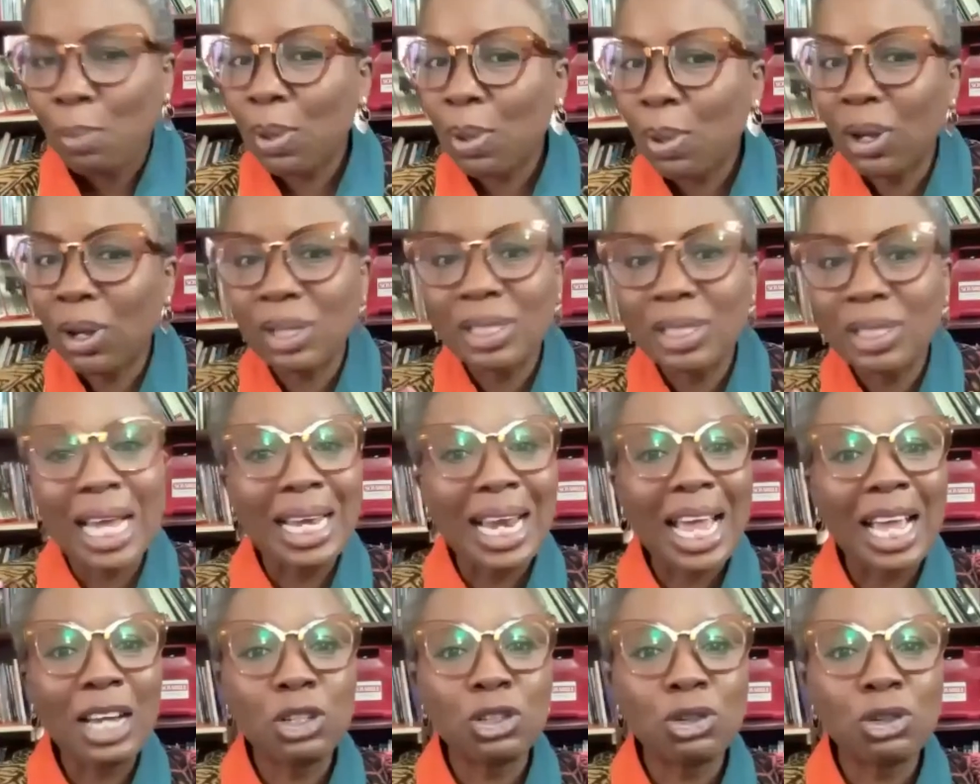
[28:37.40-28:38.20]
Because I
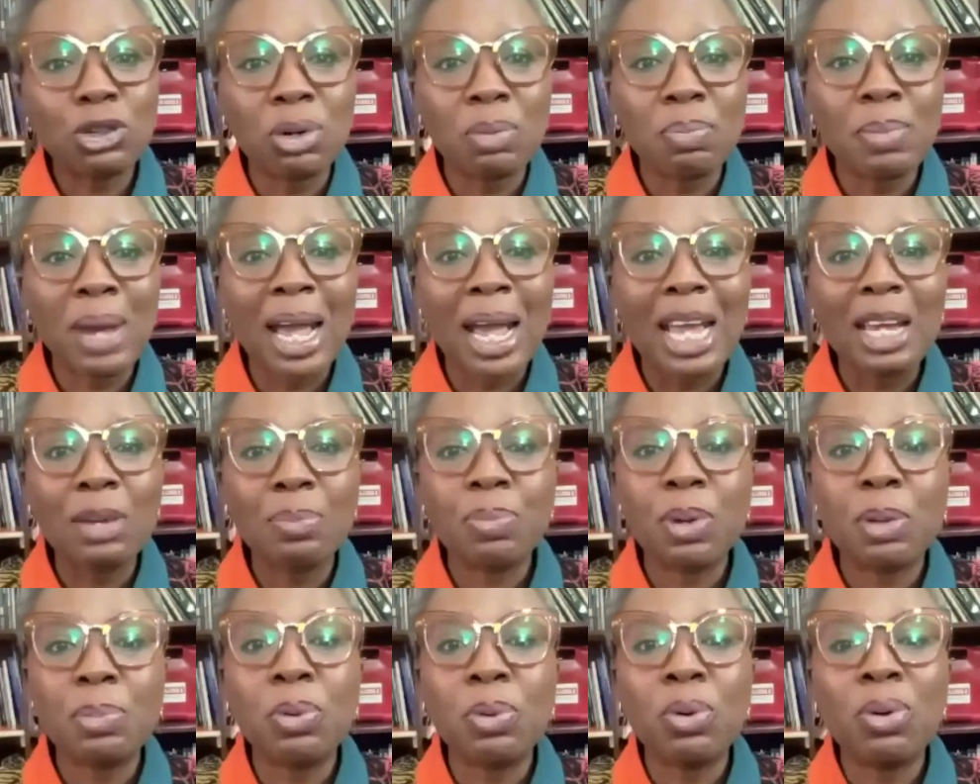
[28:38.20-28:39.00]
like to remind
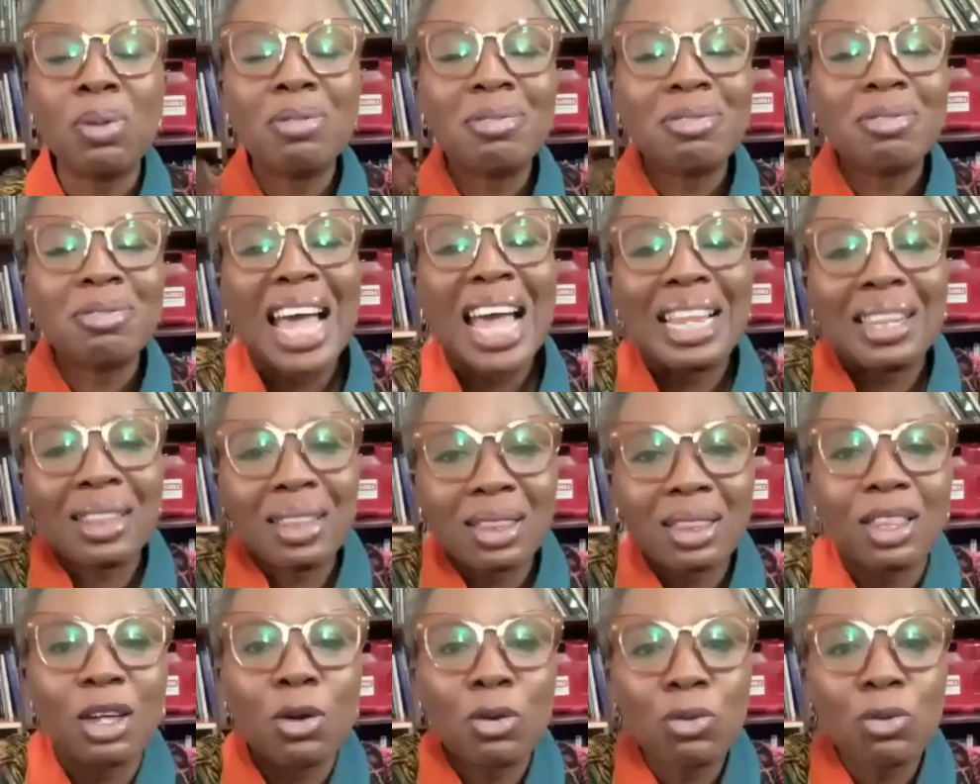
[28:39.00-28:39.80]
people that
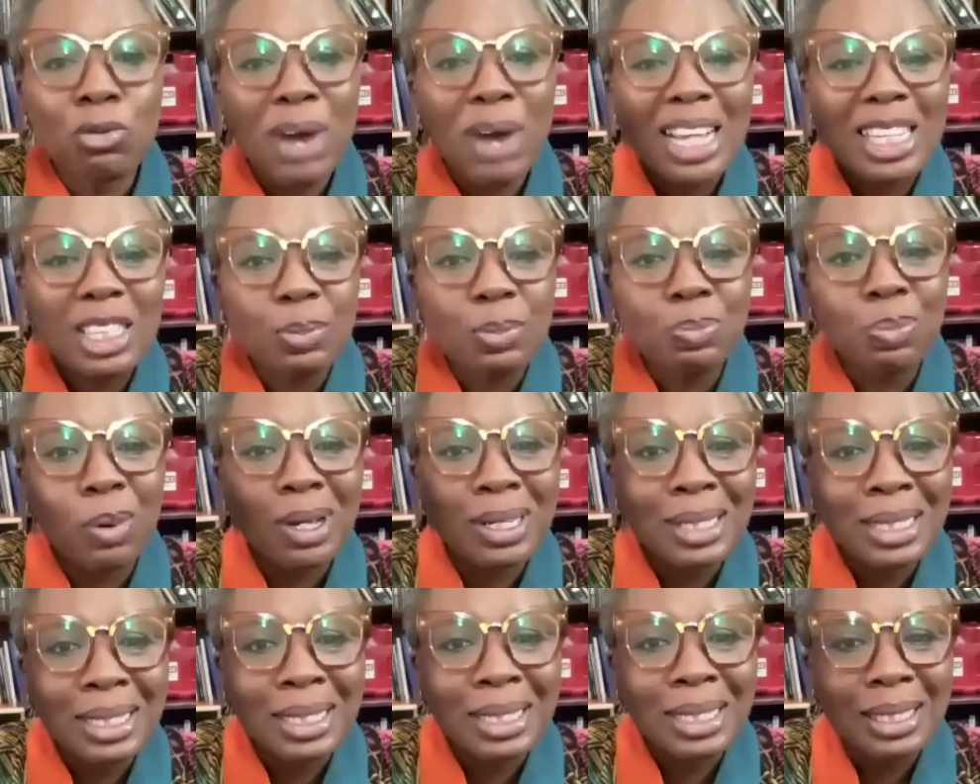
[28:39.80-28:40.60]
the
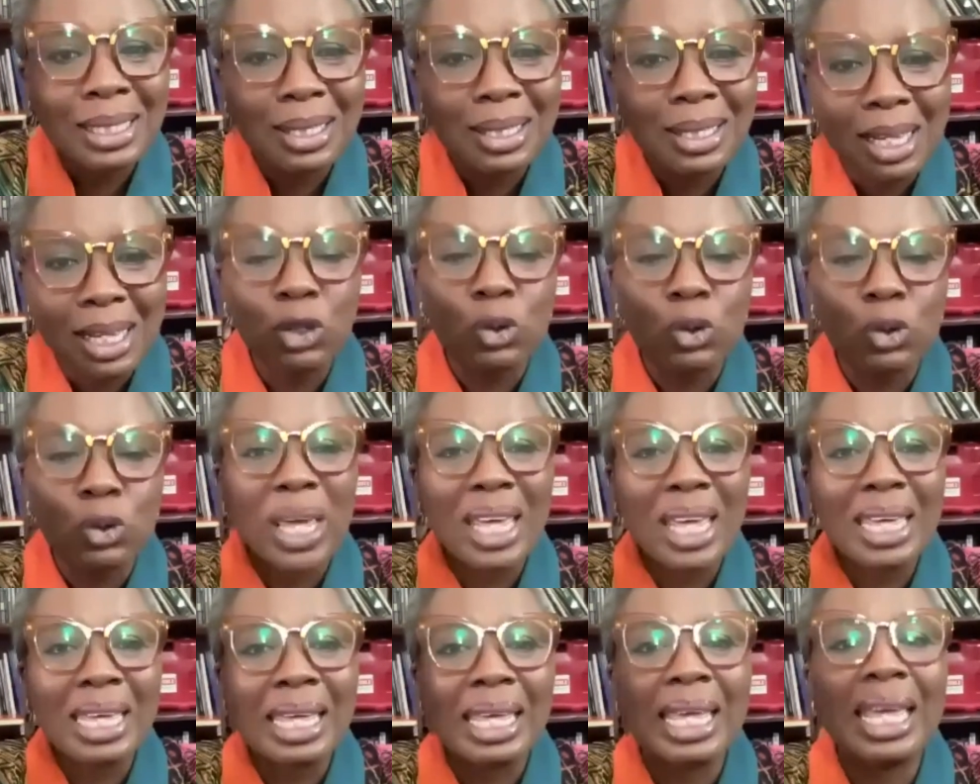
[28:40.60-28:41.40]
responses we
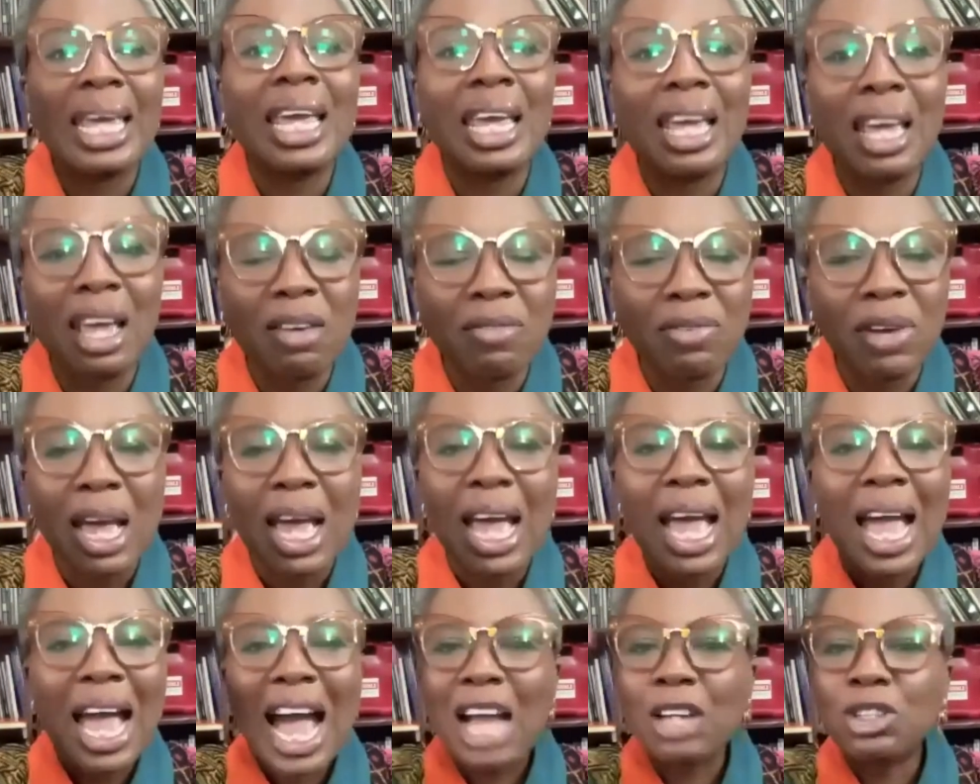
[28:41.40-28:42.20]
give
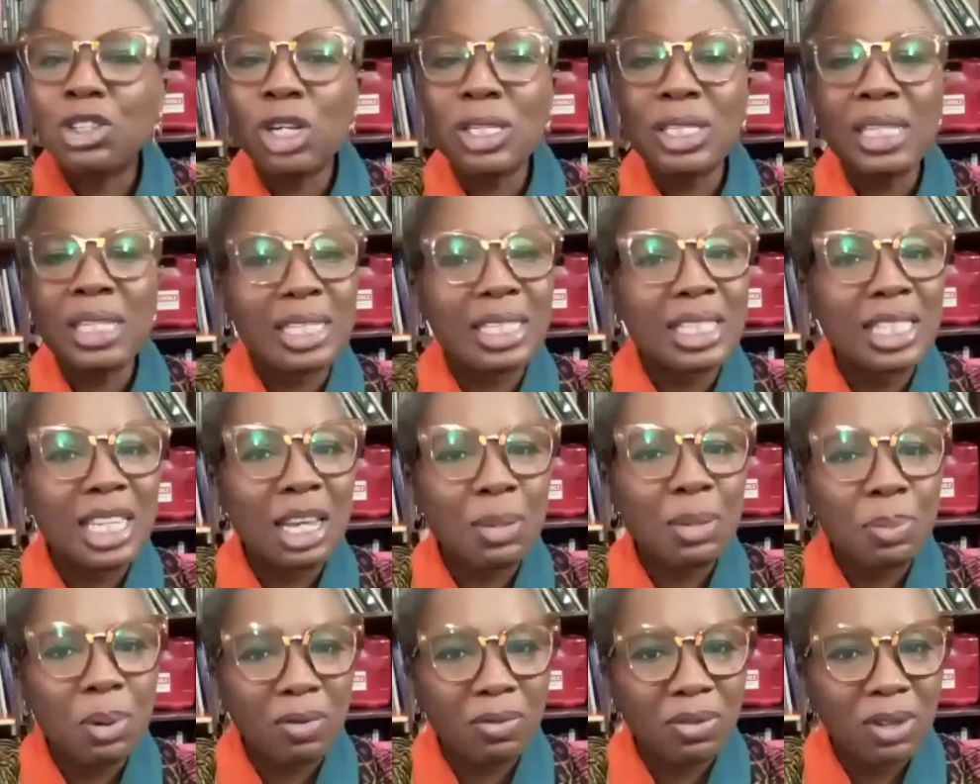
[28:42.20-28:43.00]
are just a
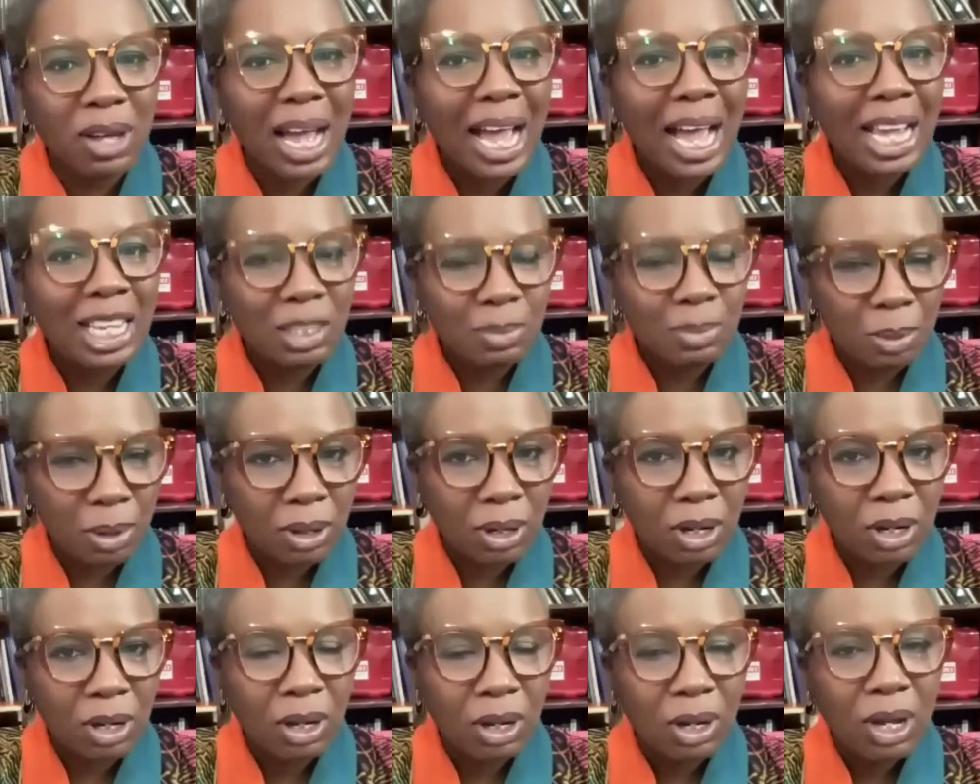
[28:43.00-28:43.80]
tip of the
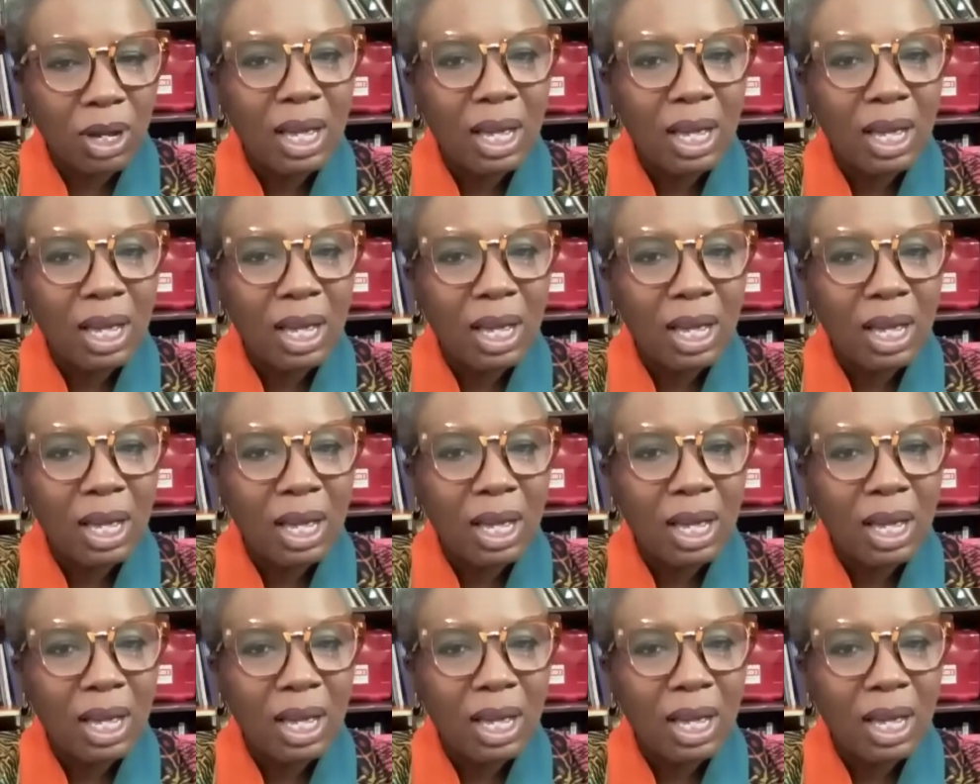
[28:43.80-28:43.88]
iceberg.